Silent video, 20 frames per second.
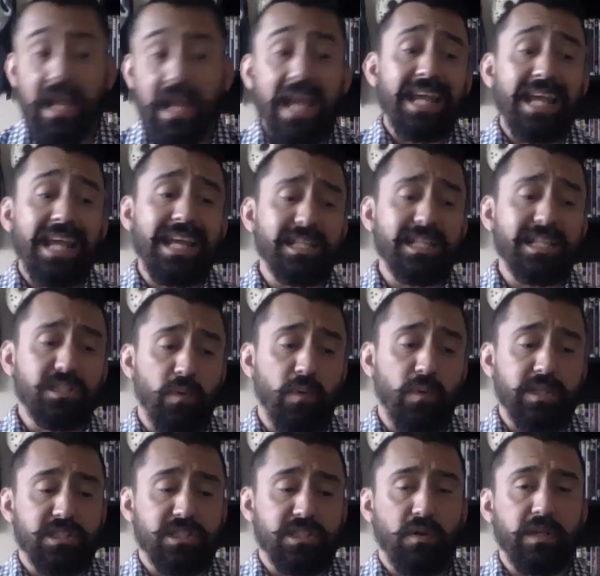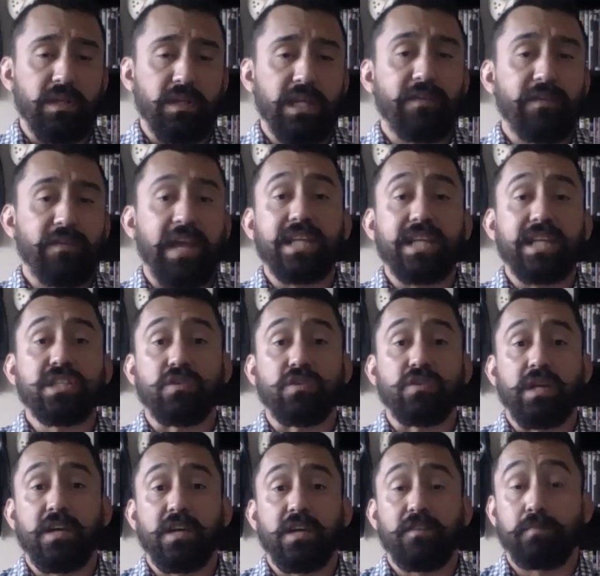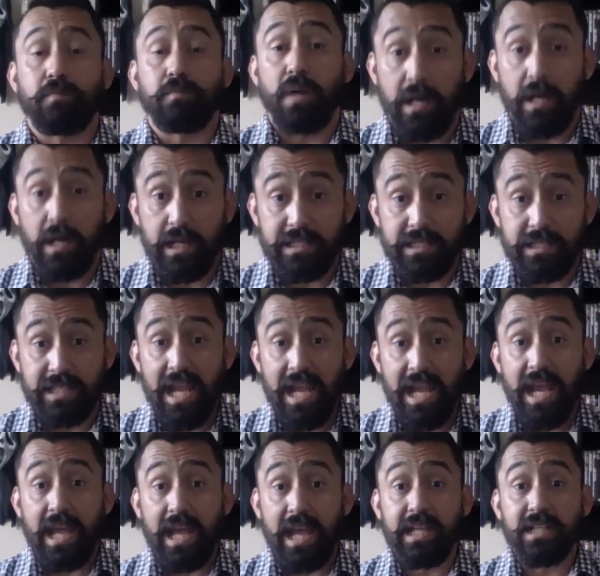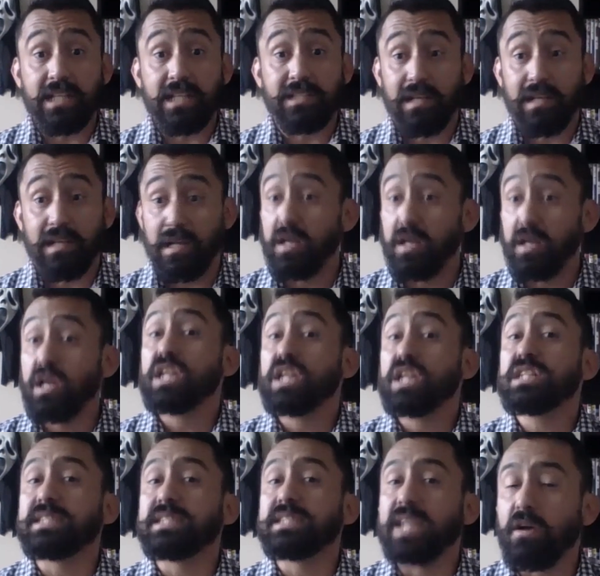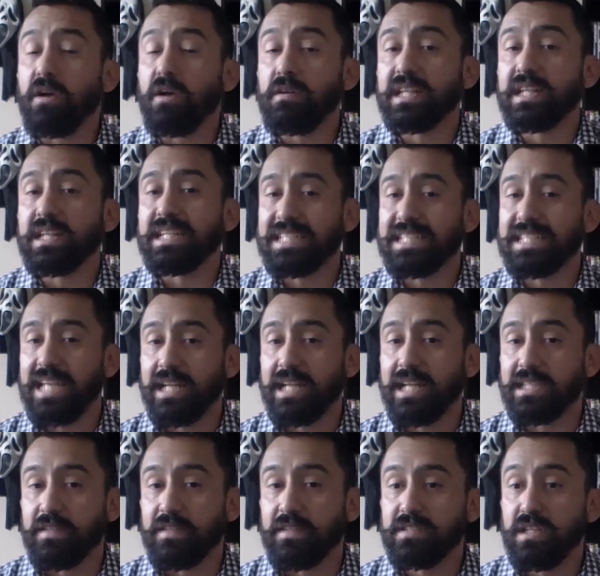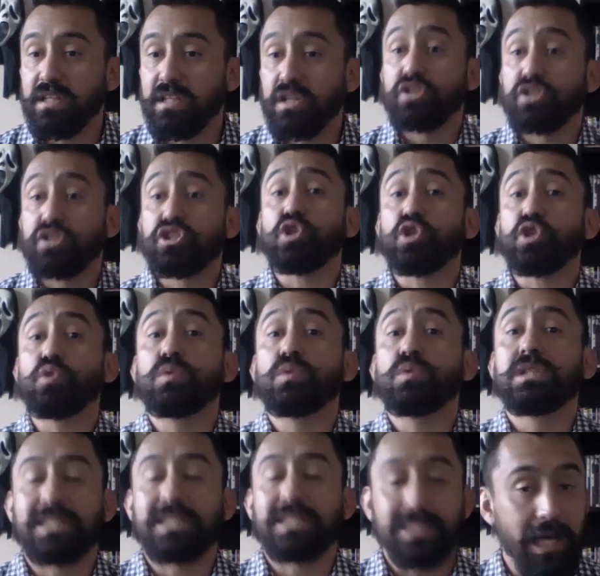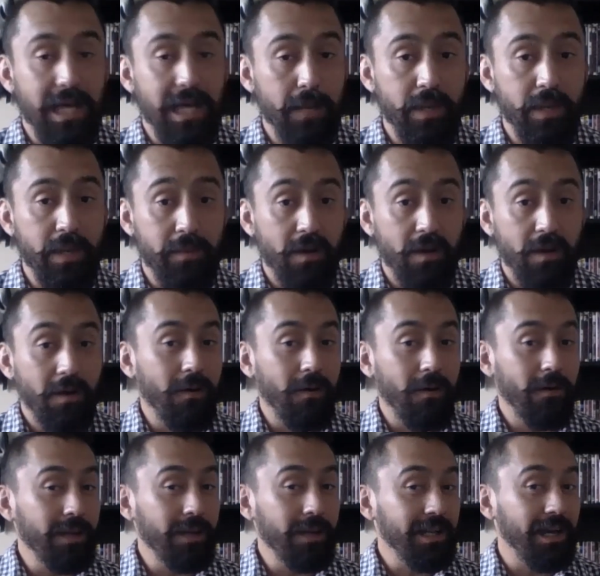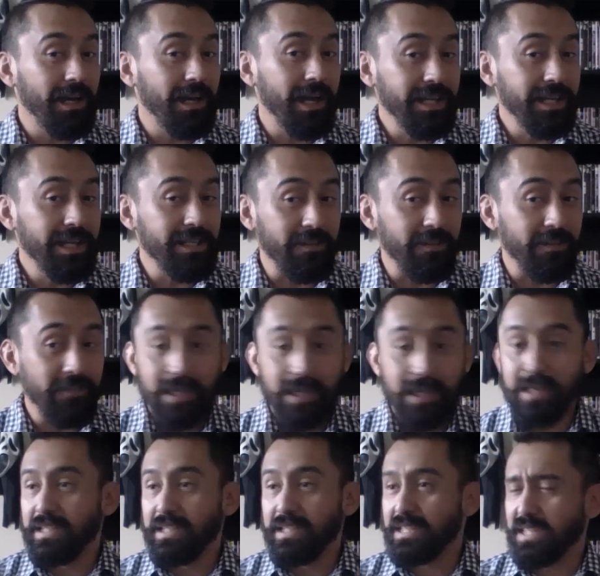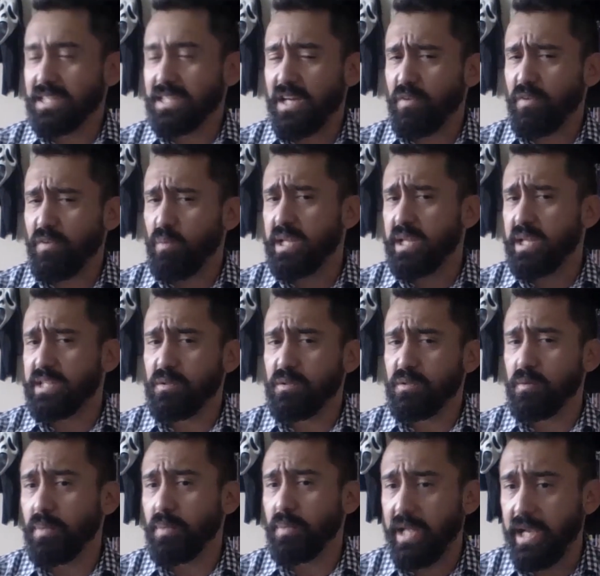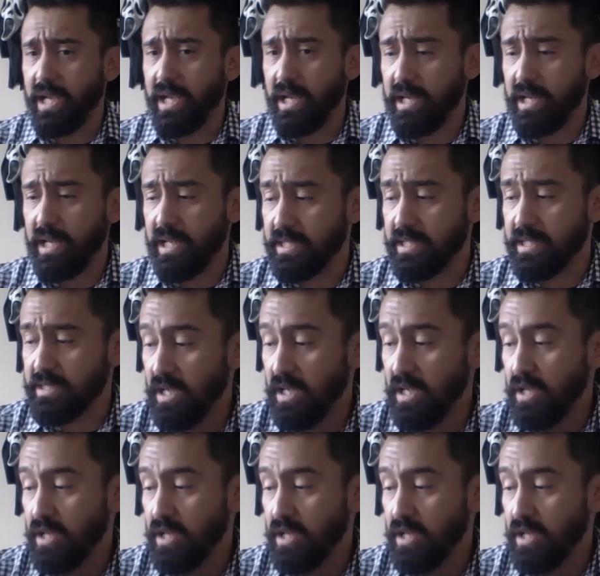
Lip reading: He is going to start leaving a string of bodies, and he's going to dare the detectives to stop him or to kind of discover what his whole plan is.